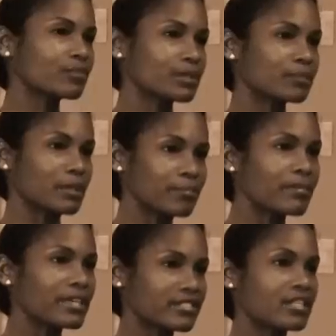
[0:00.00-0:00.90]
but
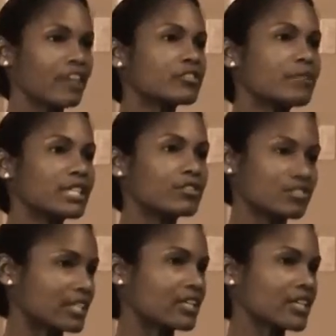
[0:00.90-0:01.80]
it's enough to make you
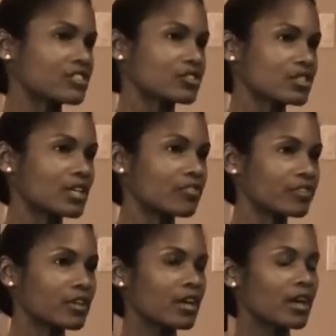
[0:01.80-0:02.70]
second guess yourself.